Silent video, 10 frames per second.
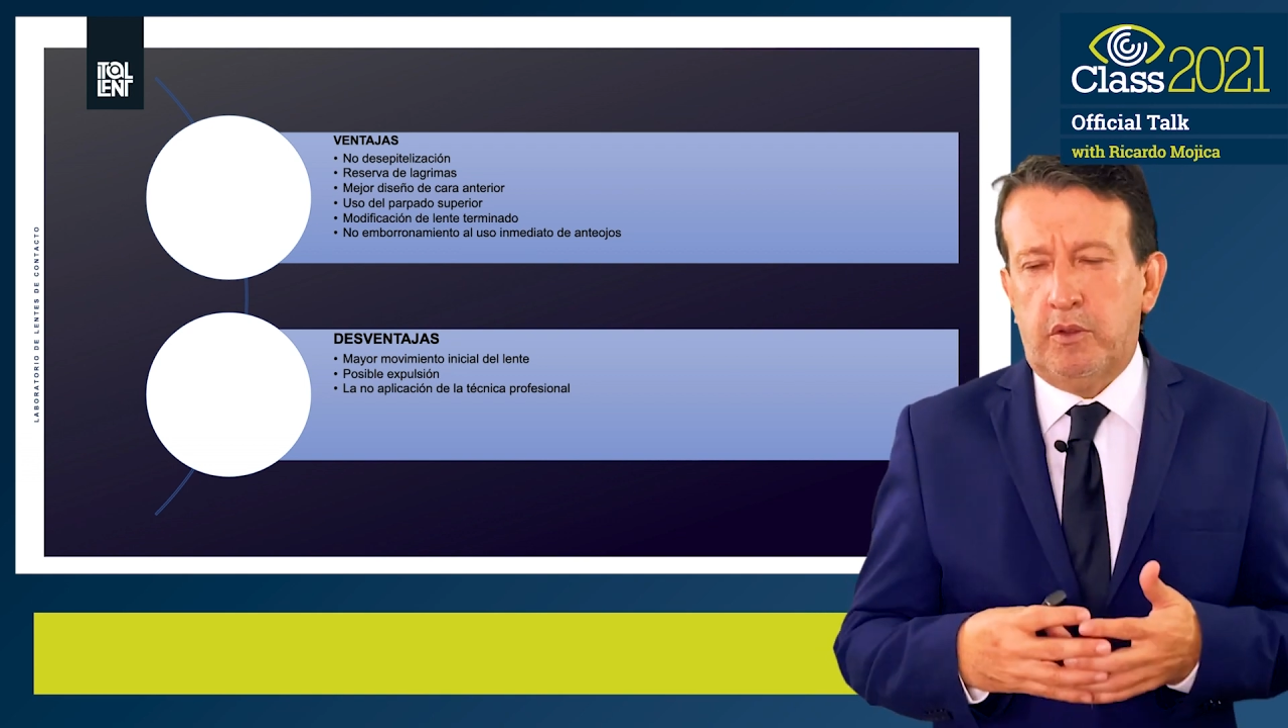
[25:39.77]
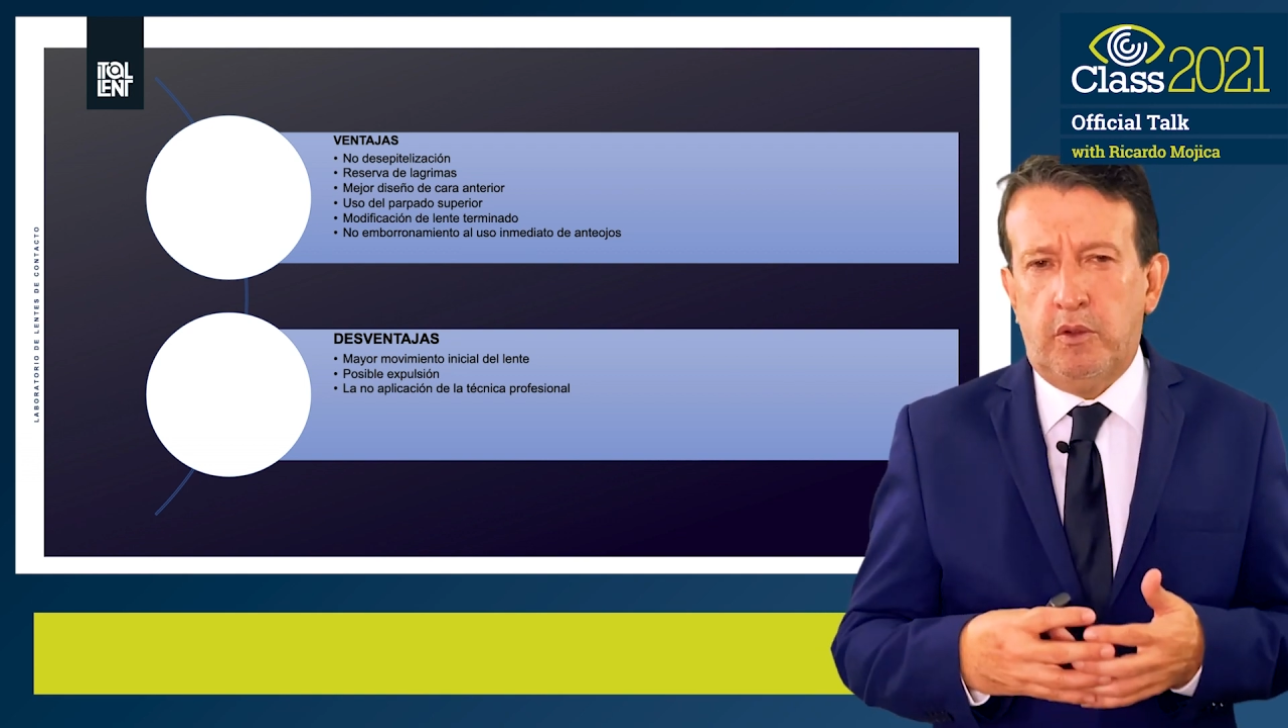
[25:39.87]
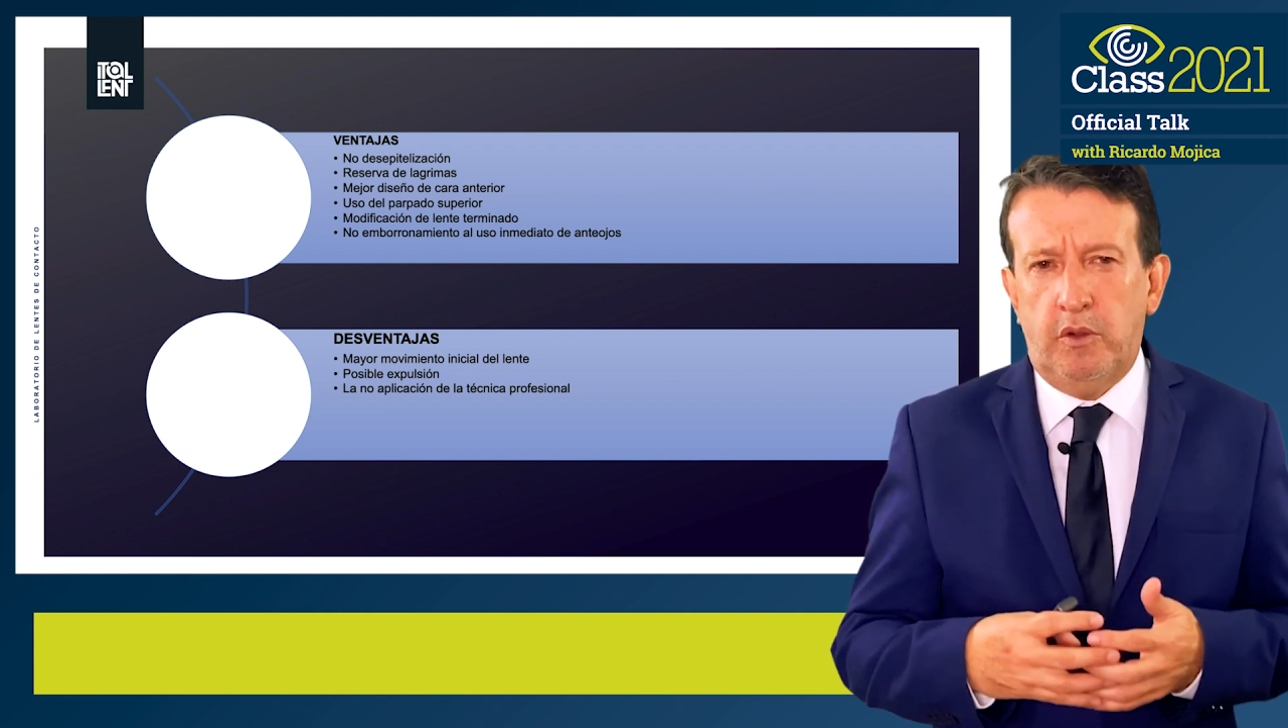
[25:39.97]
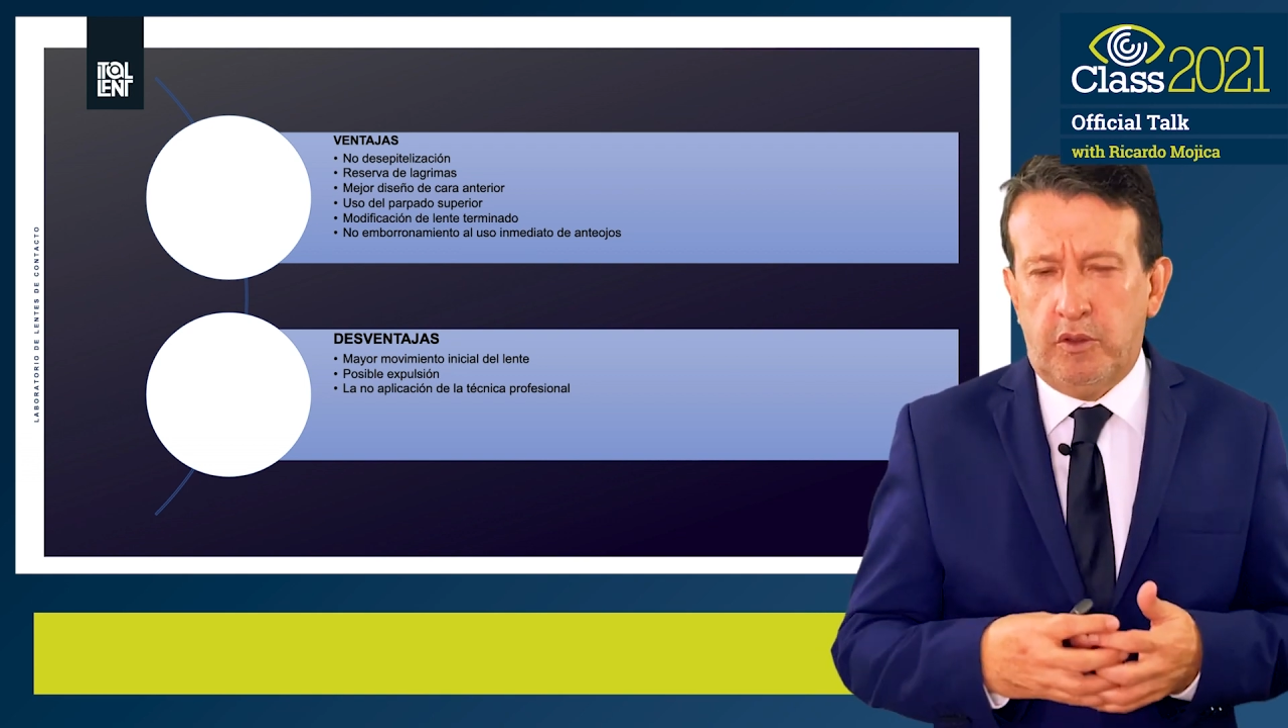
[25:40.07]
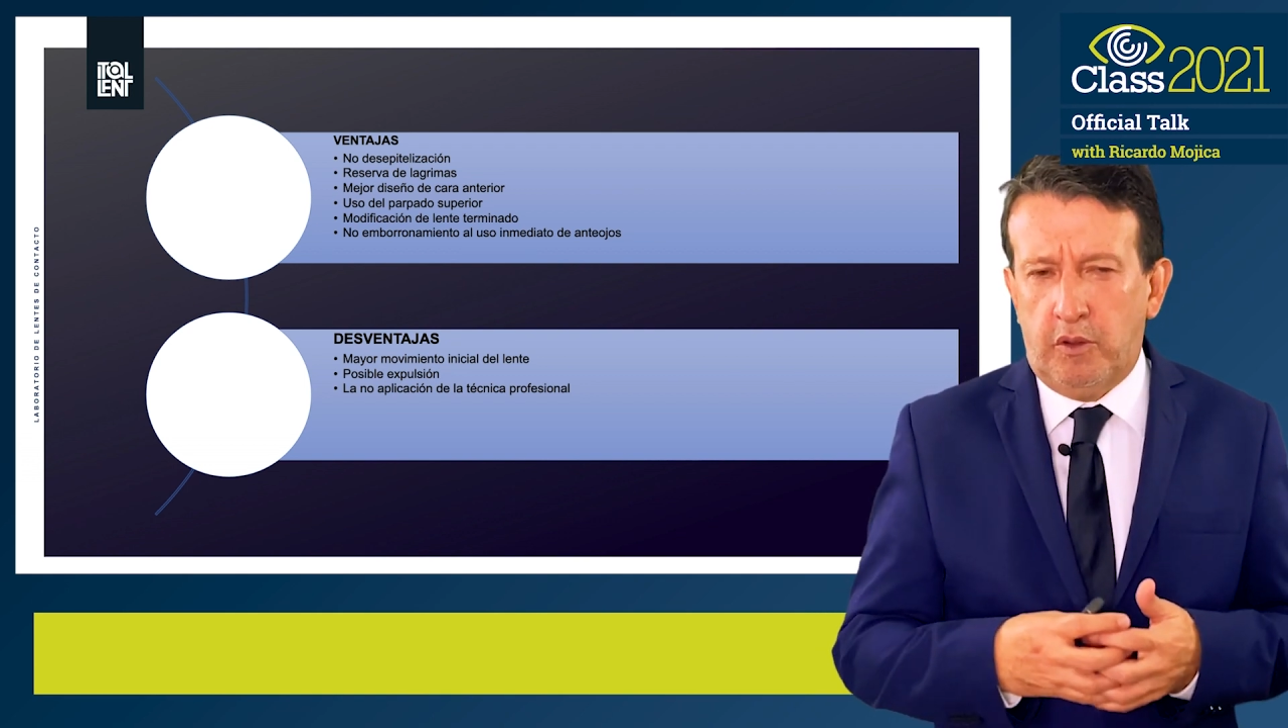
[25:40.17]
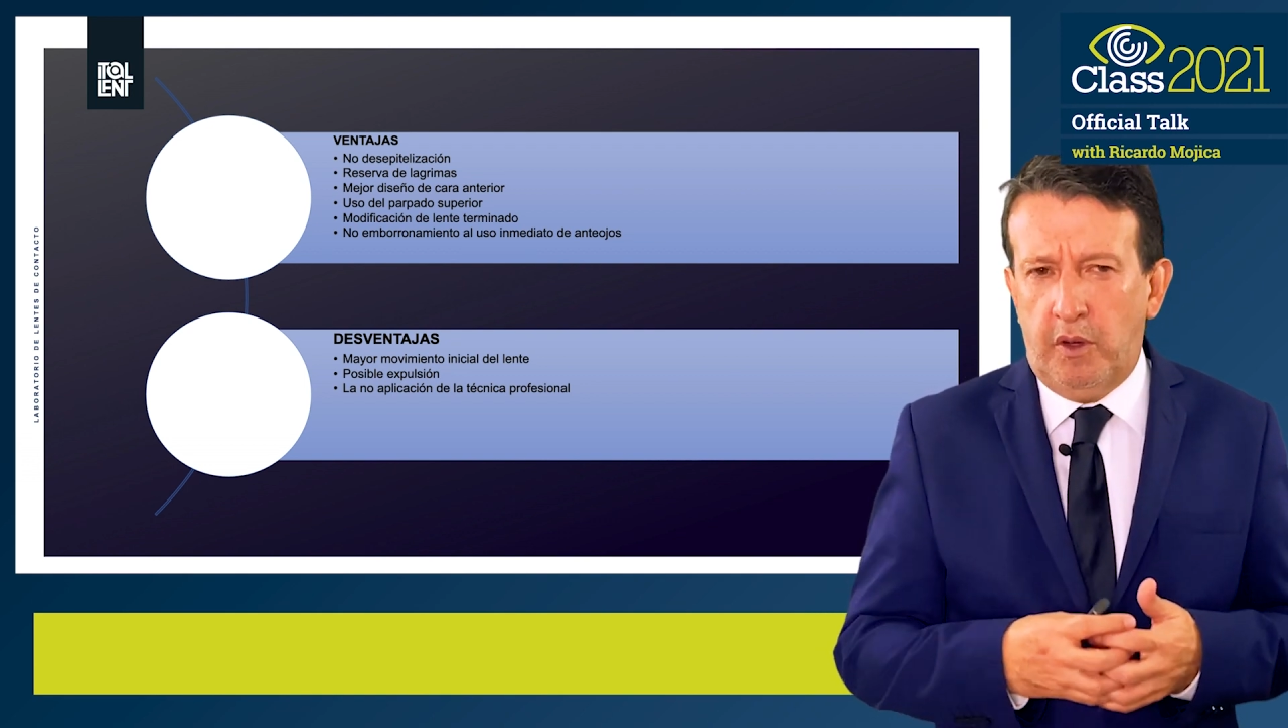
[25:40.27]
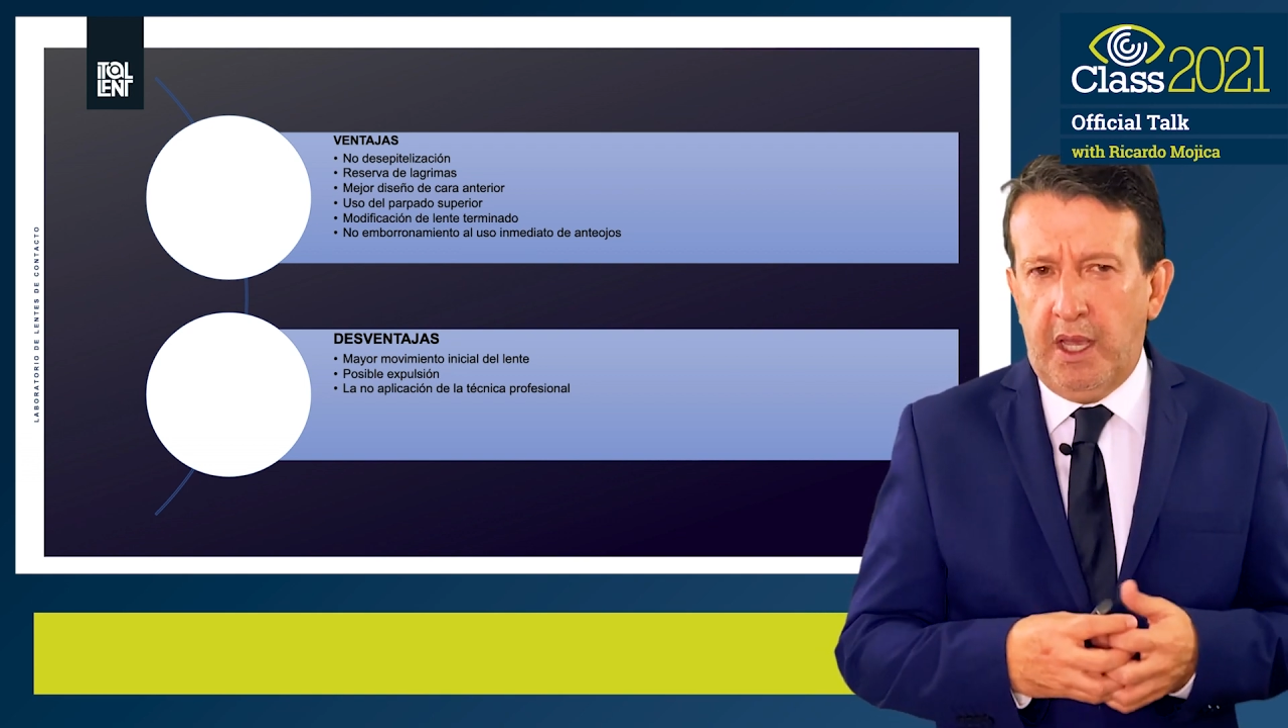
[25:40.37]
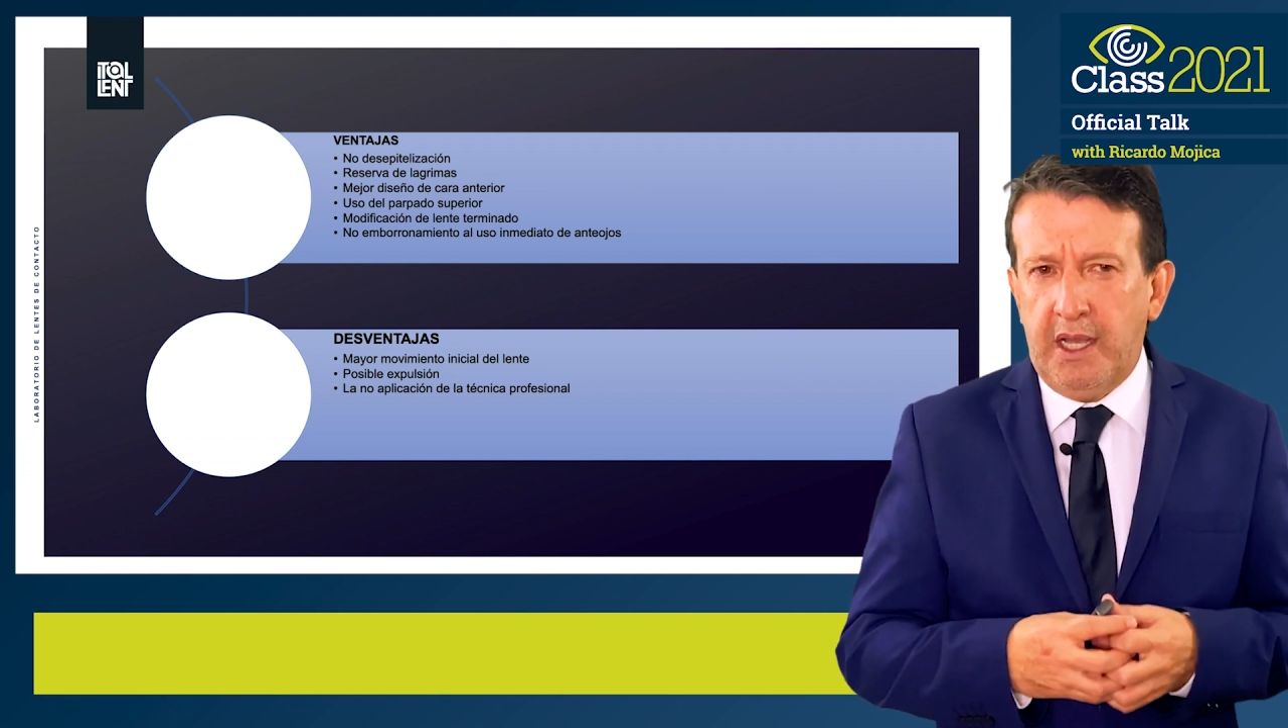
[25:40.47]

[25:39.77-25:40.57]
process,